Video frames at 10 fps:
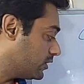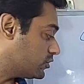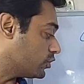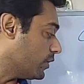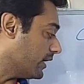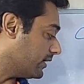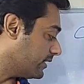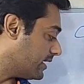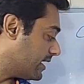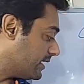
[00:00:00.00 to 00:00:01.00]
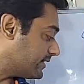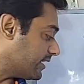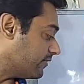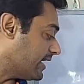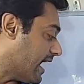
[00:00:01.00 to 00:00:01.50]
Jouer.
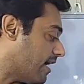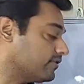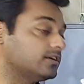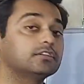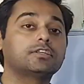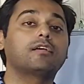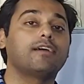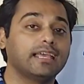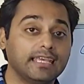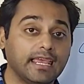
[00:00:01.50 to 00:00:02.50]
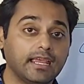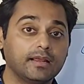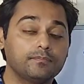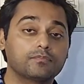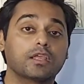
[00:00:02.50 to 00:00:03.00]
Then we have travailler.
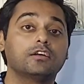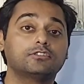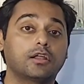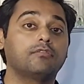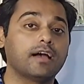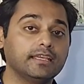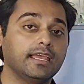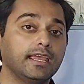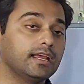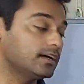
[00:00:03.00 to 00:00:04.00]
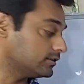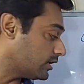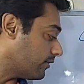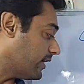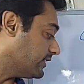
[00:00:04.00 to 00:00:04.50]
Travailler.
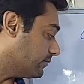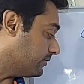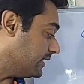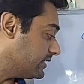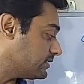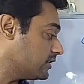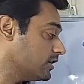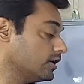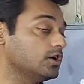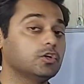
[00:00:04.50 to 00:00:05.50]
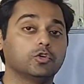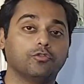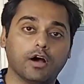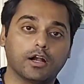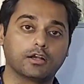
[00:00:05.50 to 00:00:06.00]
Travailler means to
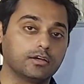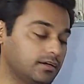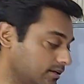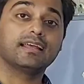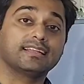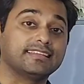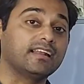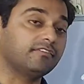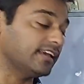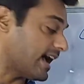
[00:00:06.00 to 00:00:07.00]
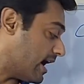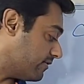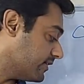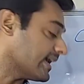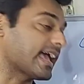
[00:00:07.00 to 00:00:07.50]
work. Then we
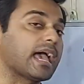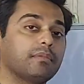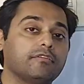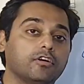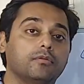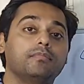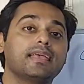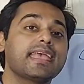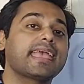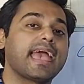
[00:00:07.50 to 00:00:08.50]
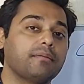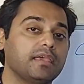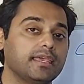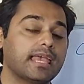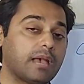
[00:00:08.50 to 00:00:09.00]
have aimer verb.
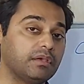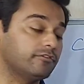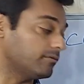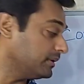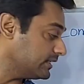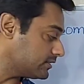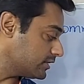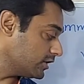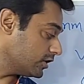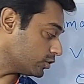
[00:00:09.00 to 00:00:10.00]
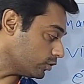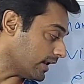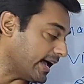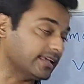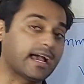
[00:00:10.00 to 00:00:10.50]
Aimer. Aimer verb means to
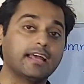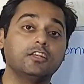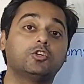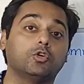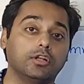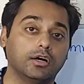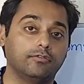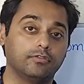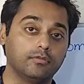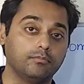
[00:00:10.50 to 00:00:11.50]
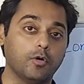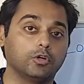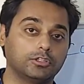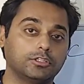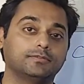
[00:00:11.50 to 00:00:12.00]
like and to love,
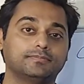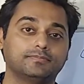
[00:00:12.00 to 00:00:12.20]
both.